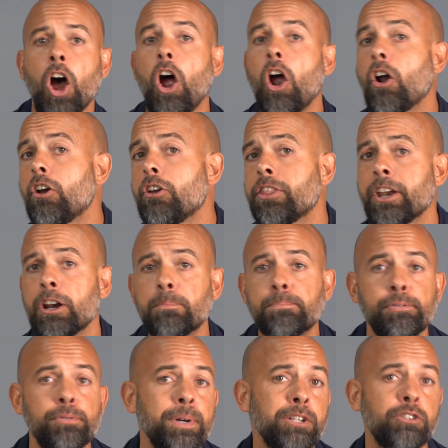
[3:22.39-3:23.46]
Are there
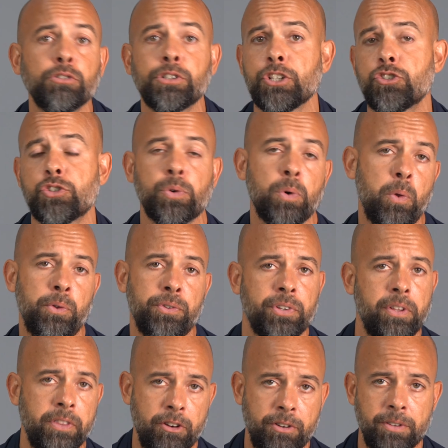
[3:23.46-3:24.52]
parental controls
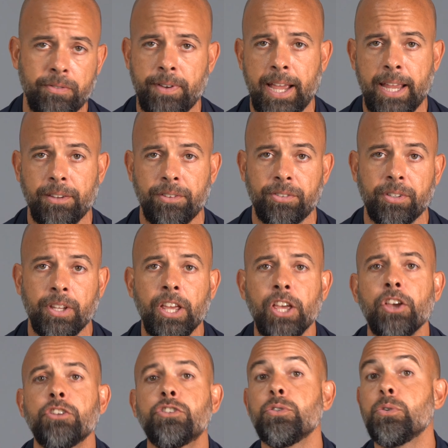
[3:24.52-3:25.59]
on their device?
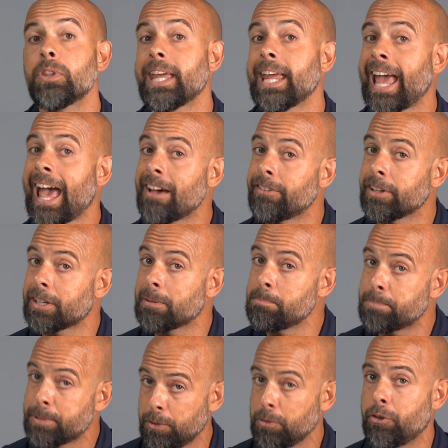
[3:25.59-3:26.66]
Do they have a
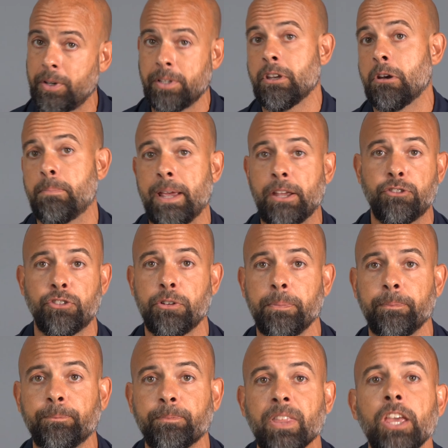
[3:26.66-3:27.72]
computer in their bedroom?